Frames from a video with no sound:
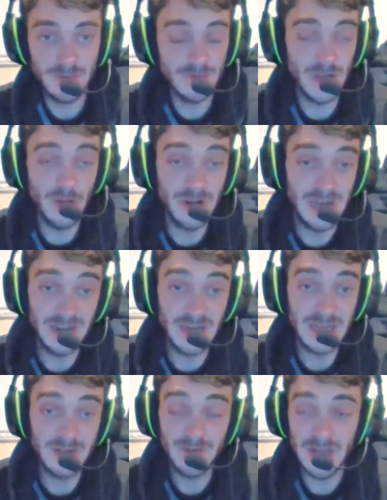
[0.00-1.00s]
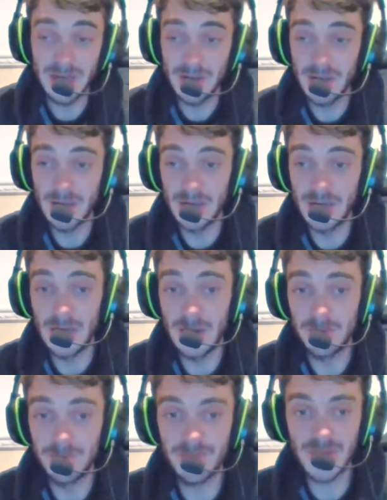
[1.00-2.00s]
Union and League fan.
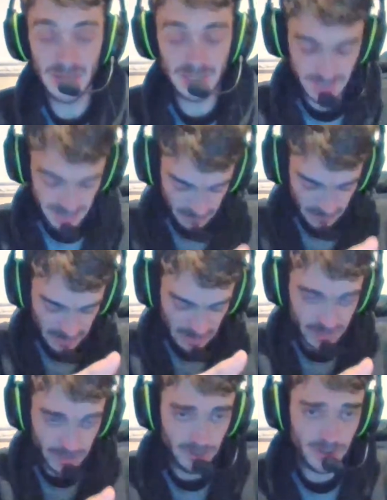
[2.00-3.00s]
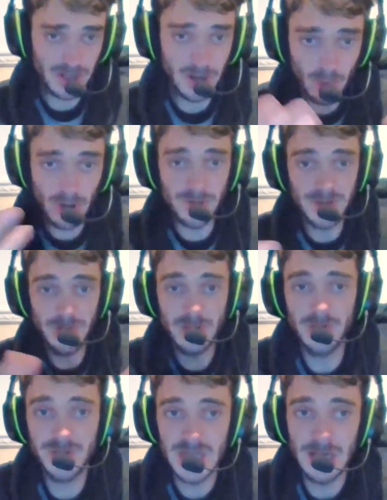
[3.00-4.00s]
Yes, this is my Arizona hoodie, and I'm wearing this
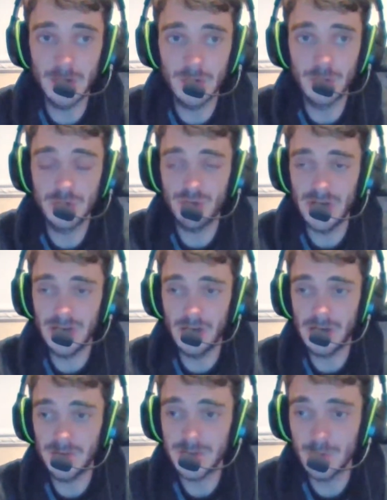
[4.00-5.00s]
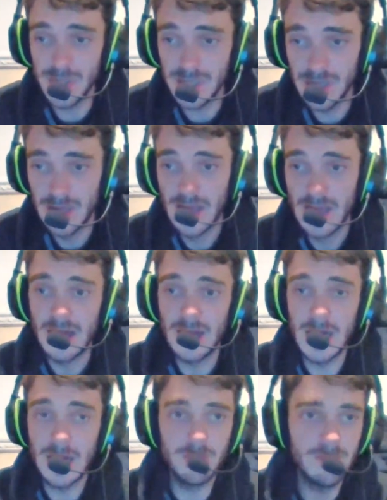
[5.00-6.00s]
because of the Taylor Hall trade earlier this week.
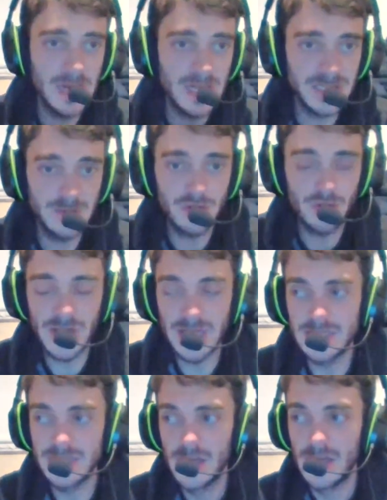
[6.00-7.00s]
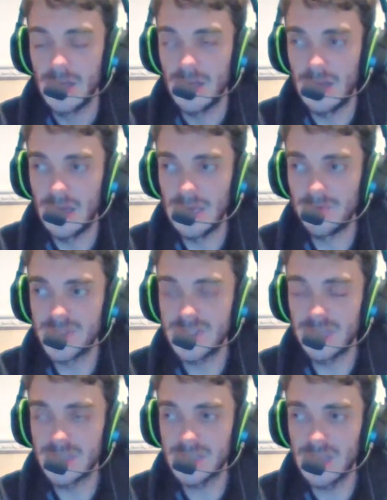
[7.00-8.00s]
Massive trade in the
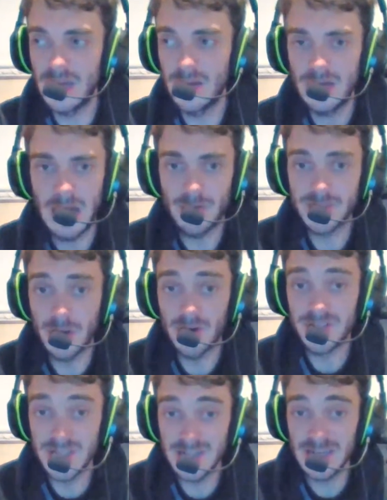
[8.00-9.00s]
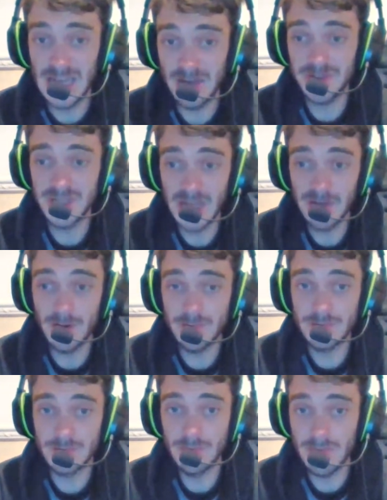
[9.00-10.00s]
sense that Arizona didn't have to give
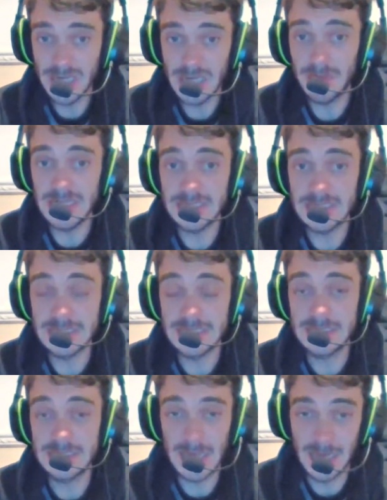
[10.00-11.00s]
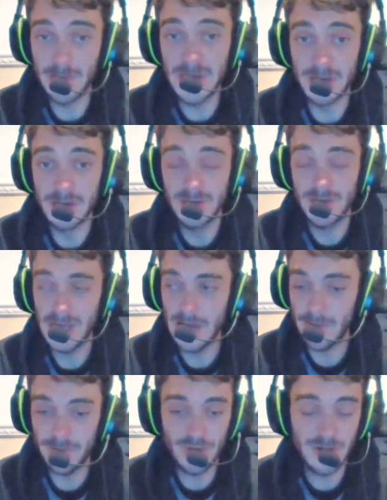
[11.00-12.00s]
up many pieces to get him in. They
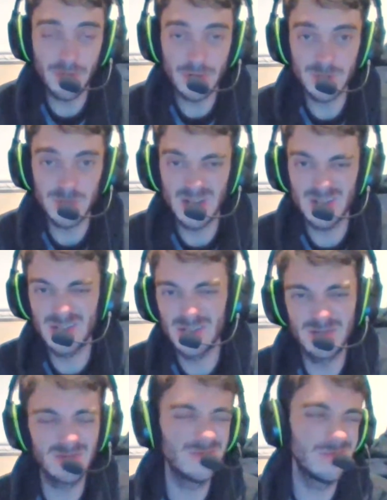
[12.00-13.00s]
gave up 3 prospects who